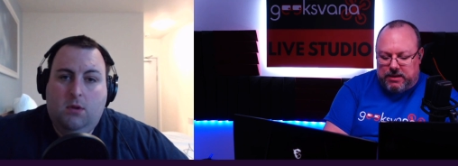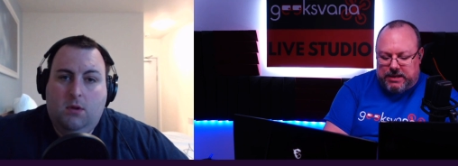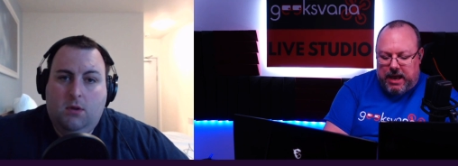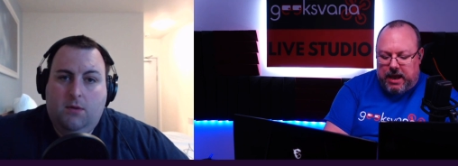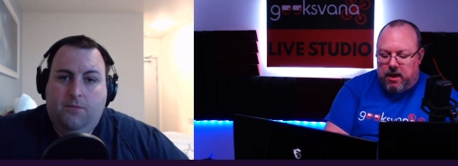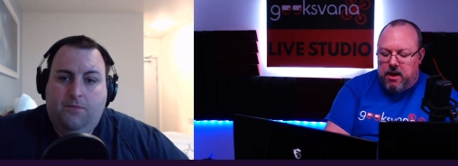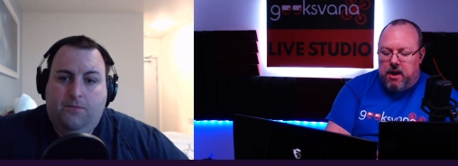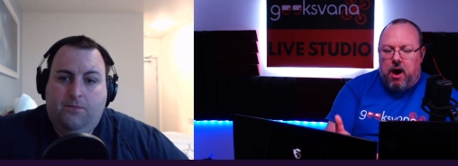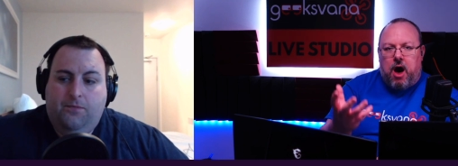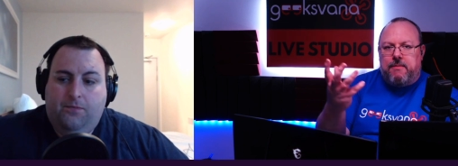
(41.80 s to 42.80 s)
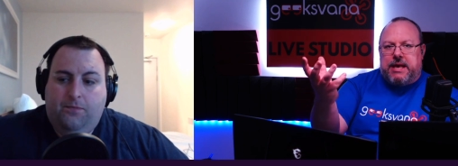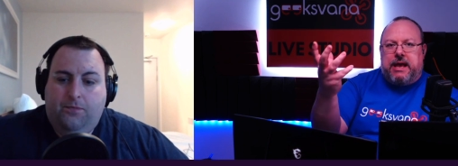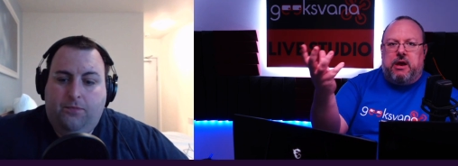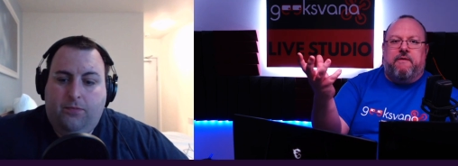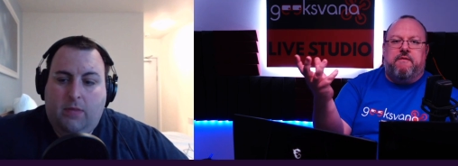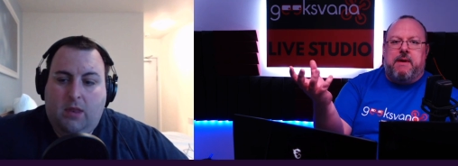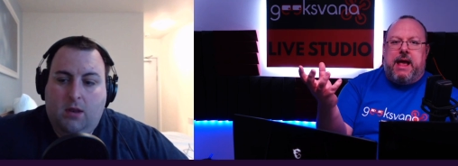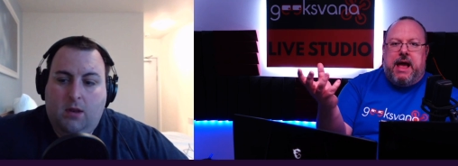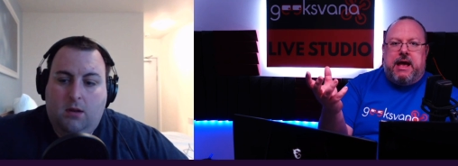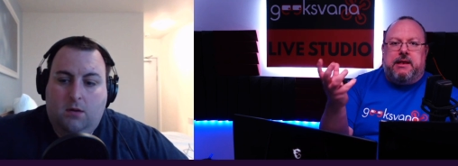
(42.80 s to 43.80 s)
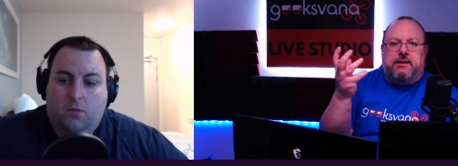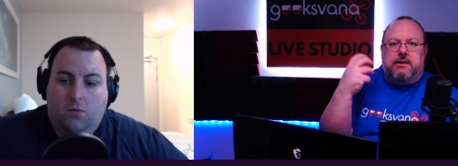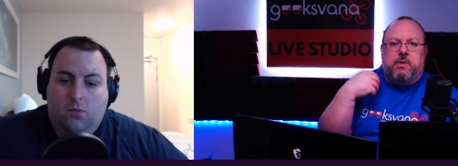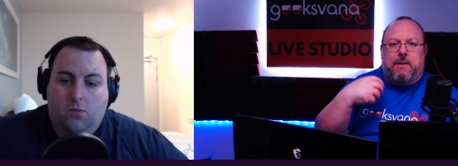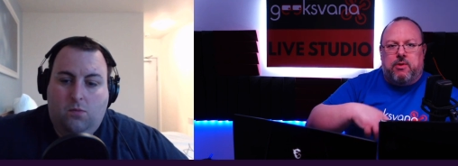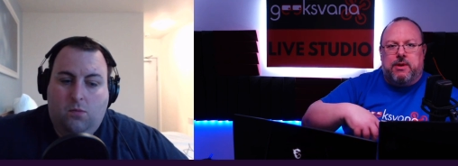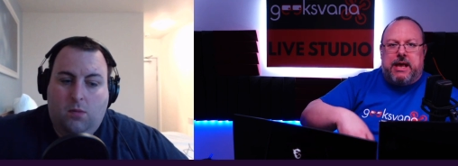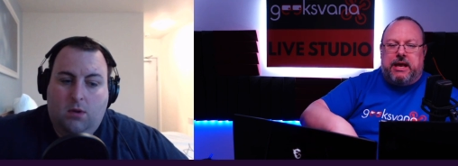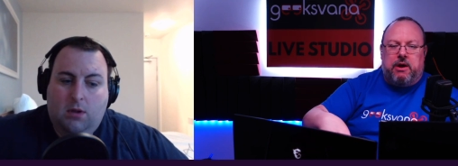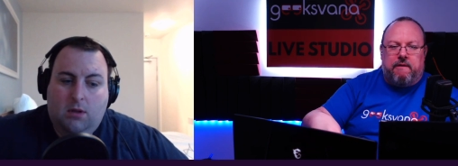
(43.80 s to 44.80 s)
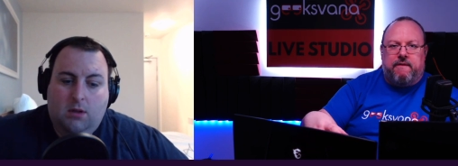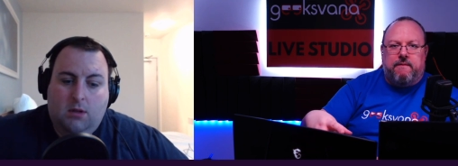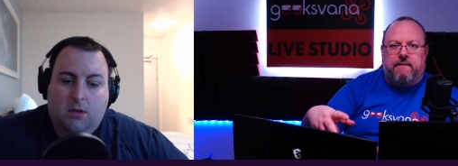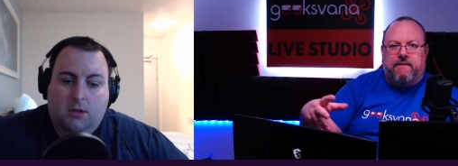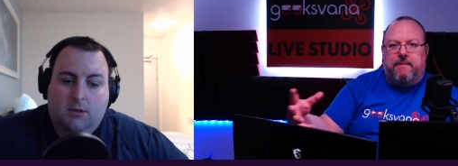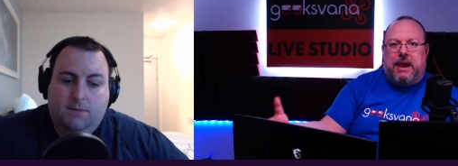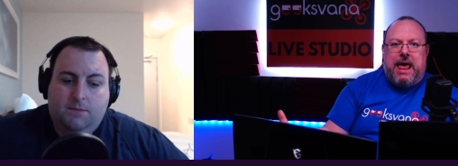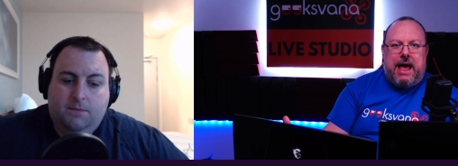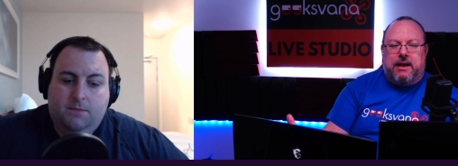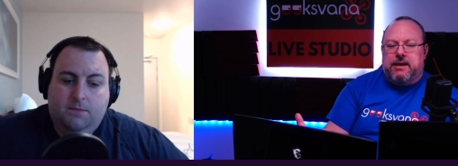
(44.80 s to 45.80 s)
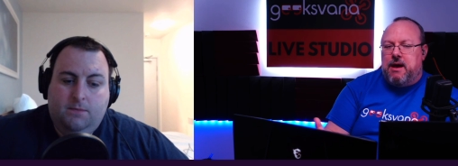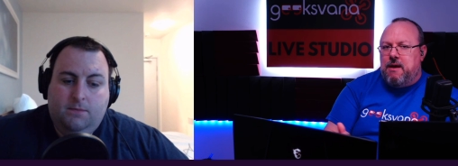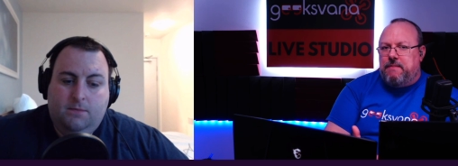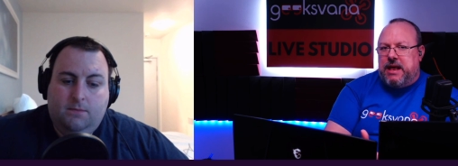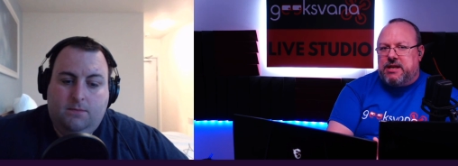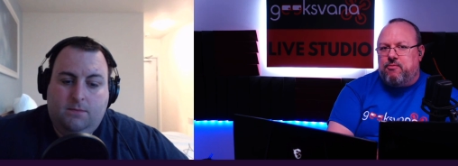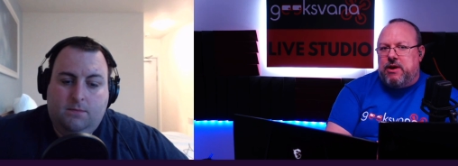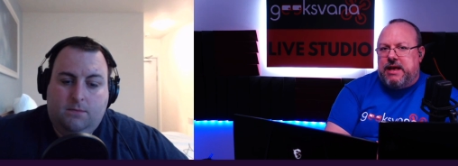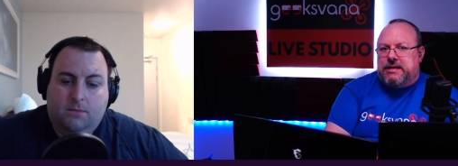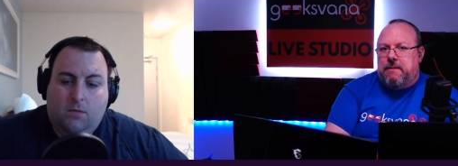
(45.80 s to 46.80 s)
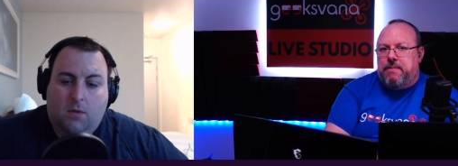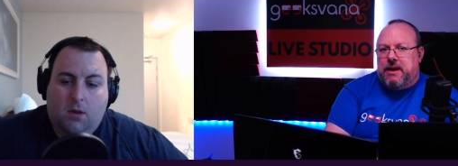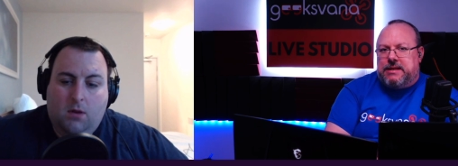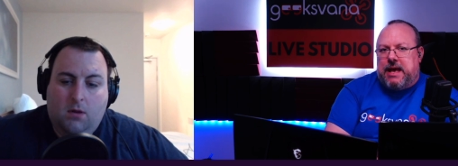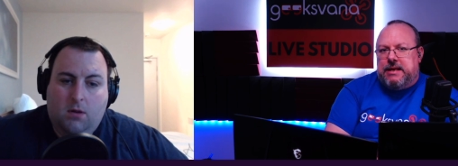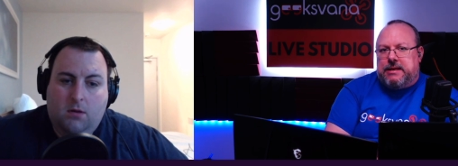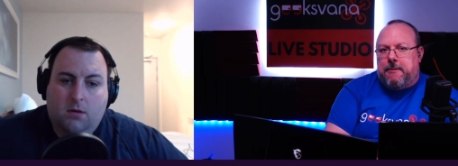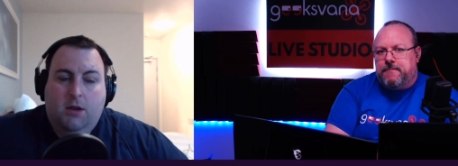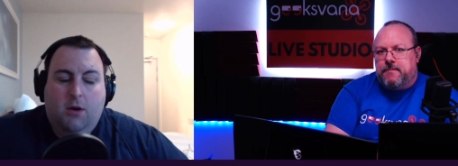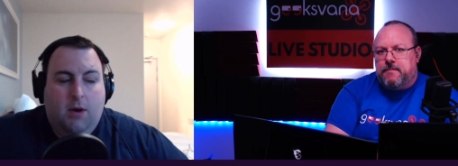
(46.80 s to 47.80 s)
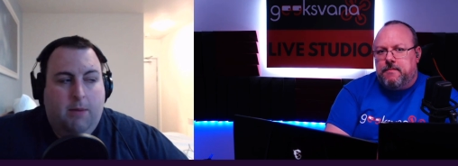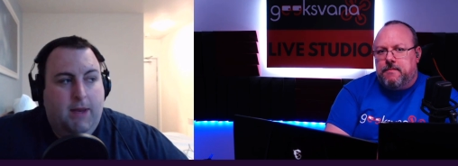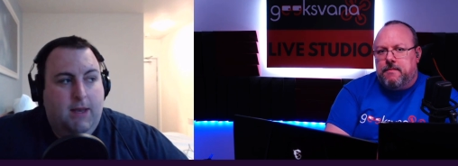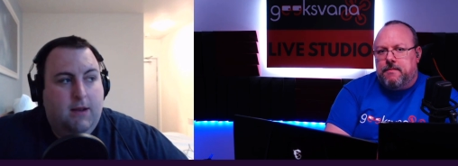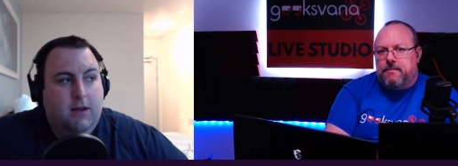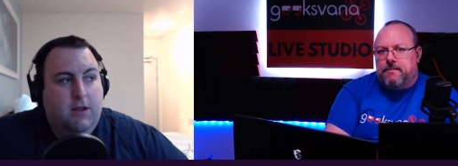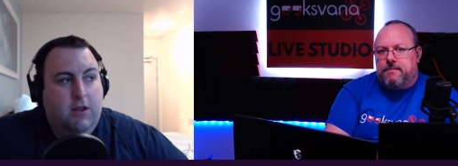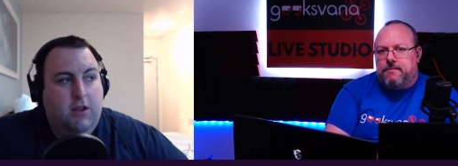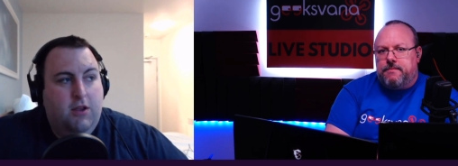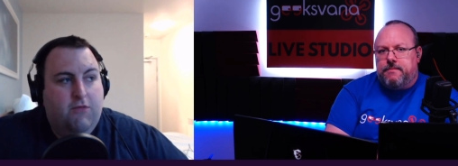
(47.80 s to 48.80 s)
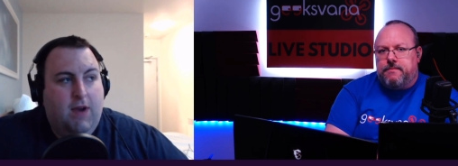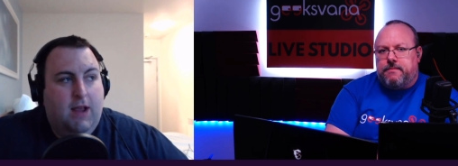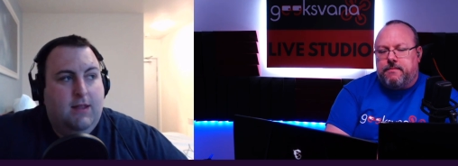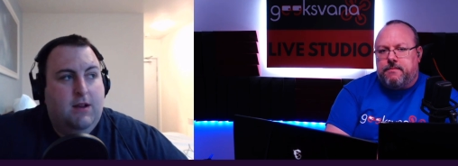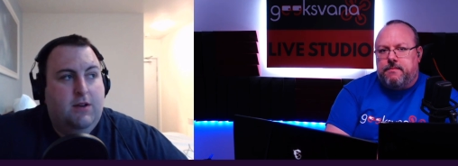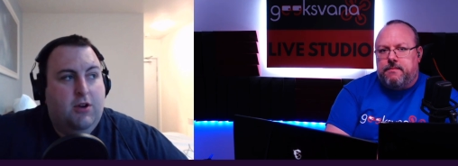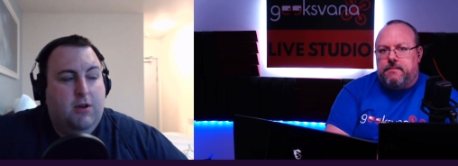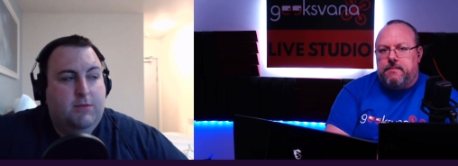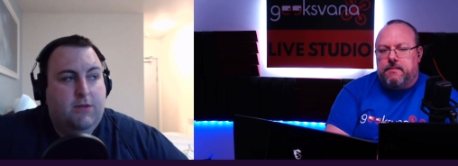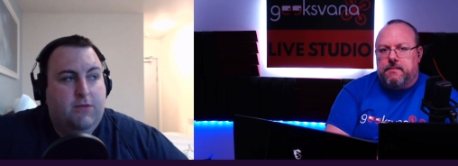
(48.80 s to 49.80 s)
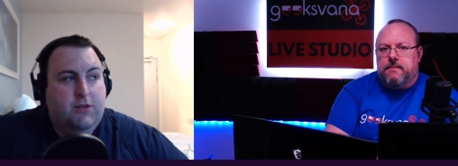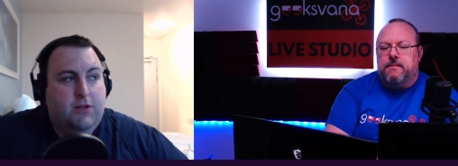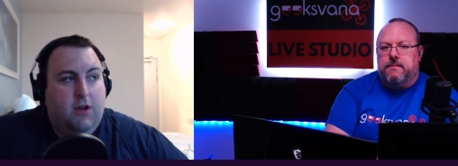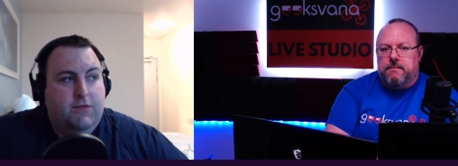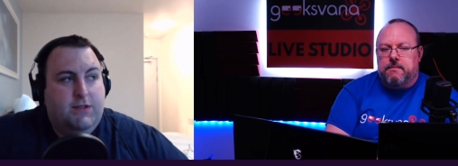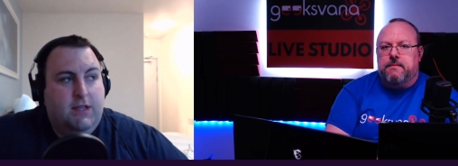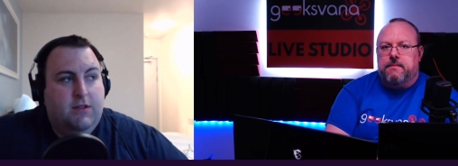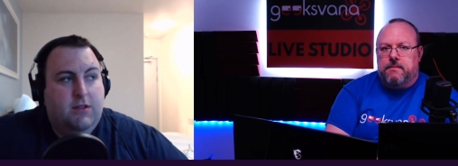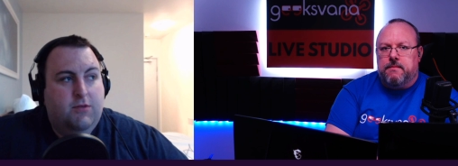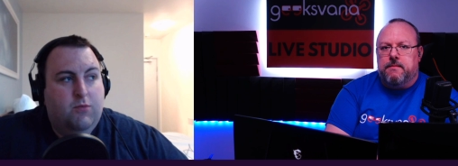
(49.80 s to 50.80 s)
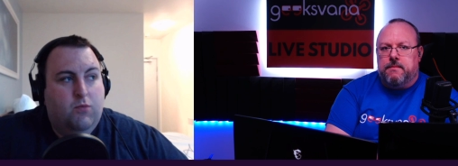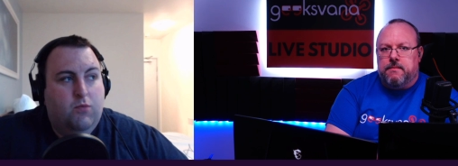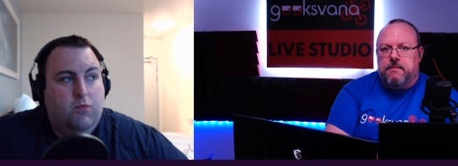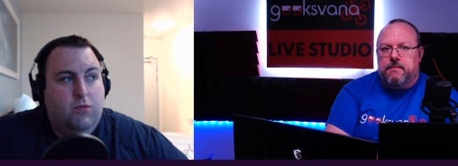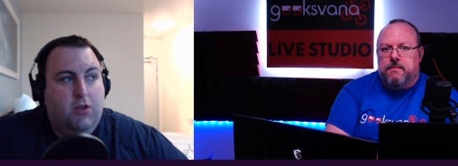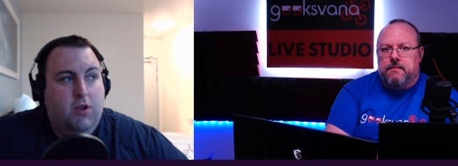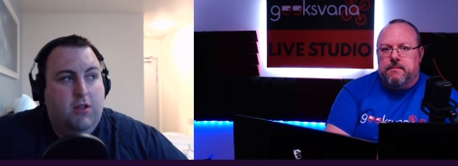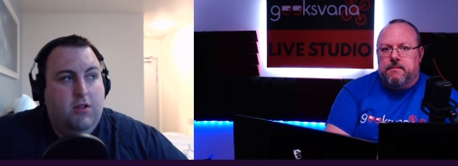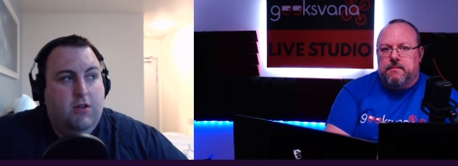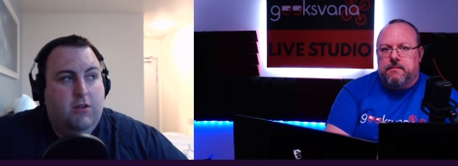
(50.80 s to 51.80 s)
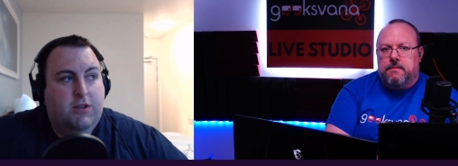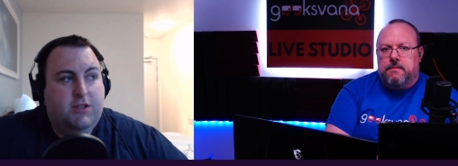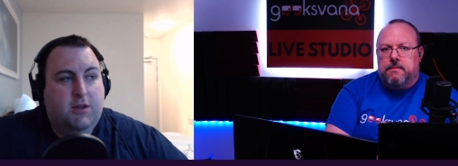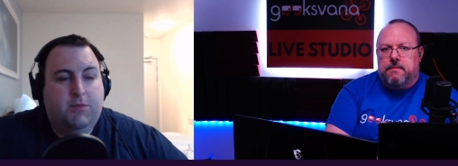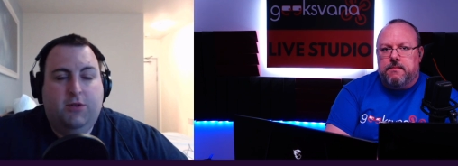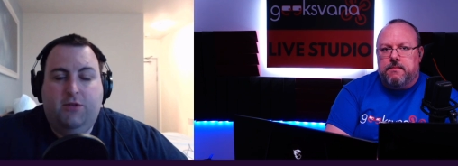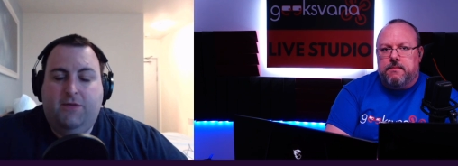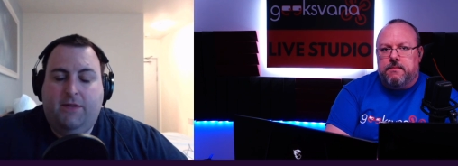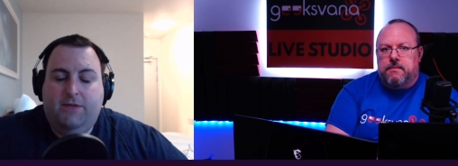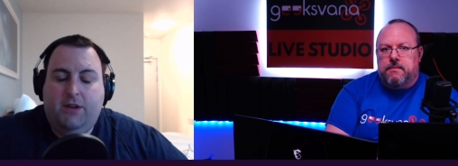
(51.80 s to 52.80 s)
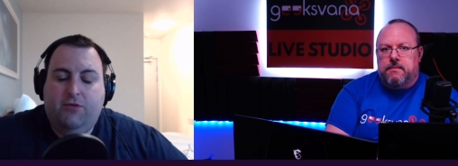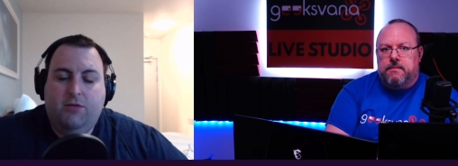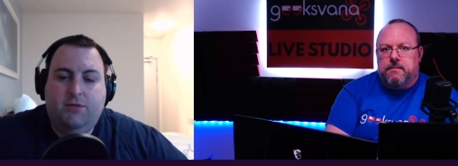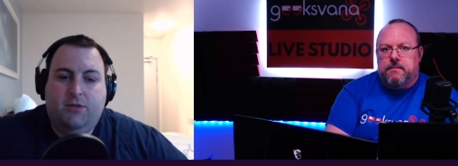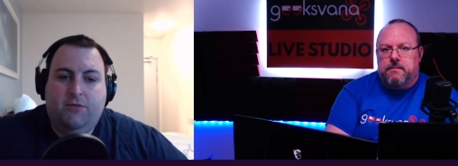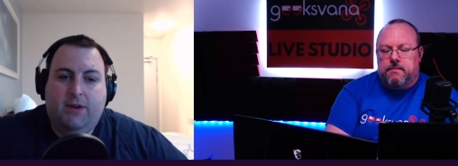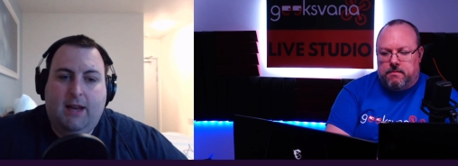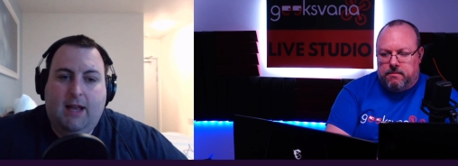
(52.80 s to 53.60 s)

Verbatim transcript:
Speaker 1: are saying i'm taking off from my hand so i'm not taking off from the land but it isn't really as simple as that is it
Speaker 2: no i mean you're right there in terms of there's obviously the now that the sub 250 drones don't really